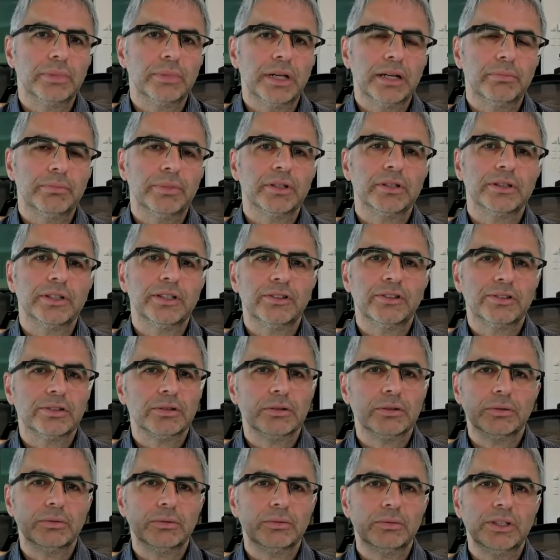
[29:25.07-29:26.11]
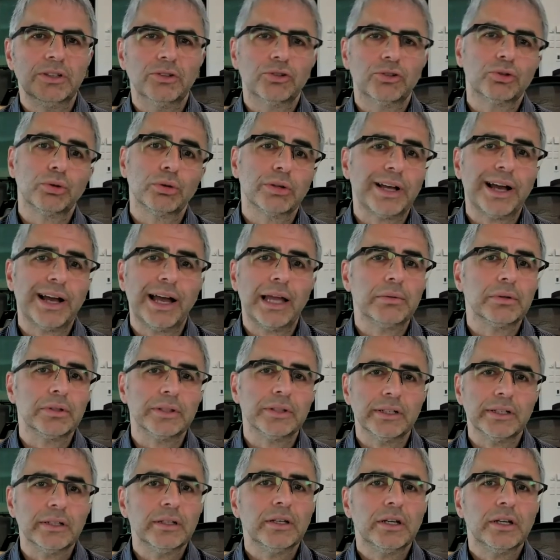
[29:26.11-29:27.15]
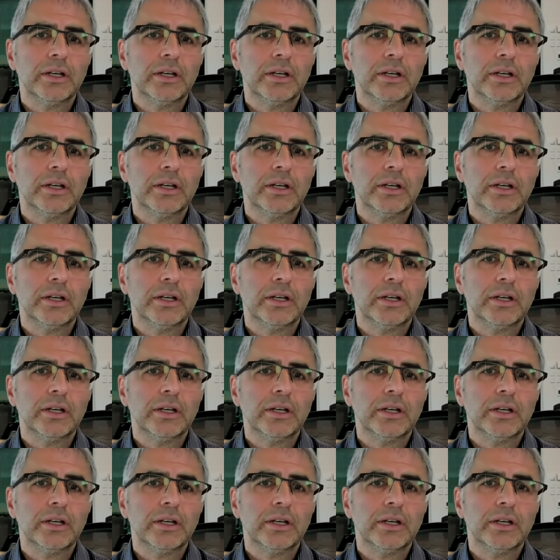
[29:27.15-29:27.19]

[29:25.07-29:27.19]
building to install cabling